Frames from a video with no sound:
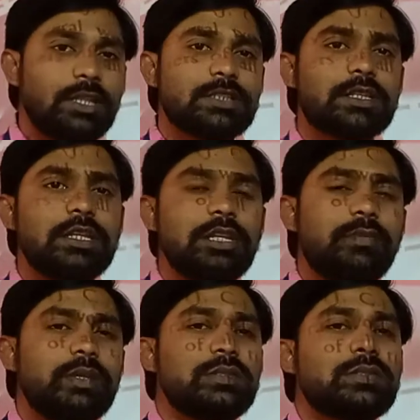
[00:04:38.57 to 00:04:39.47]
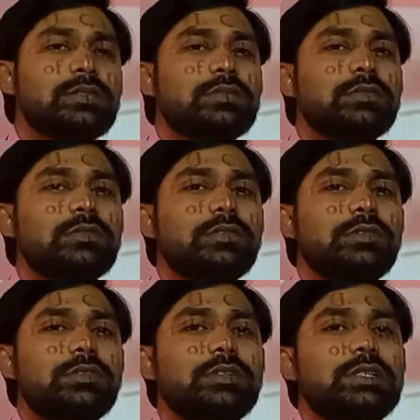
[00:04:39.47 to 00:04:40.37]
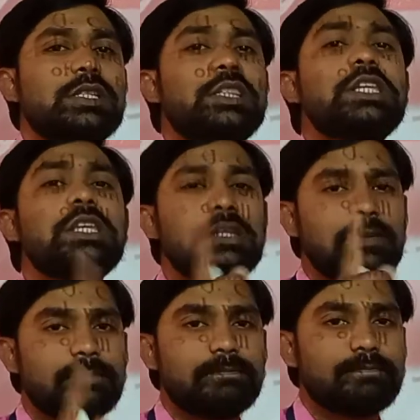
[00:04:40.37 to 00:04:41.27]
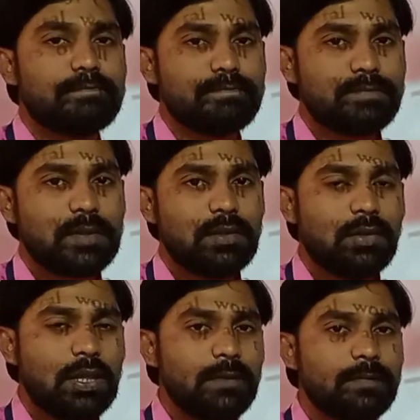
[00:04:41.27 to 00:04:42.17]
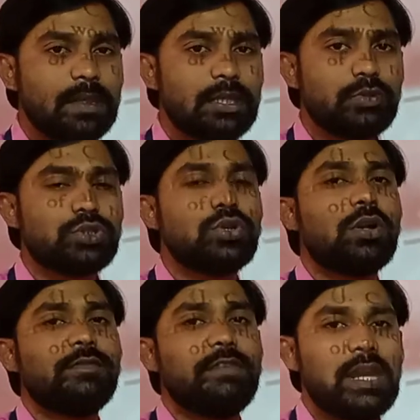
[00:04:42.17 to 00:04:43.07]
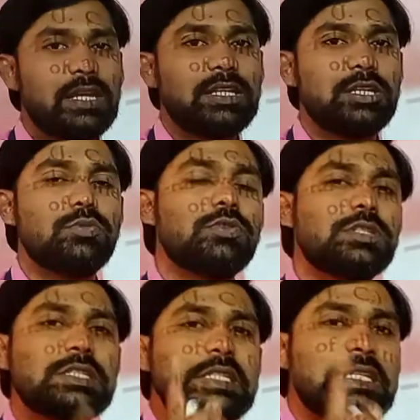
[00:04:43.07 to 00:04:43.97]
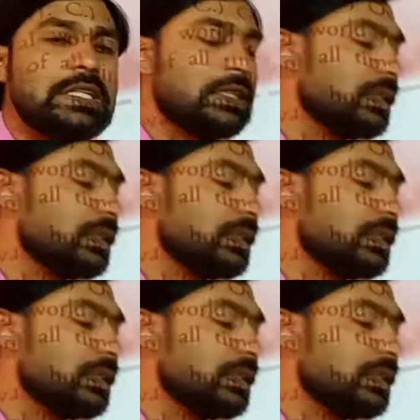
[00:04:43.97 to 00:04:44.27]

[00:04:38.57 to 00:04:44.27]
Skinny means thin. Okay? He was not fat, he was skinny.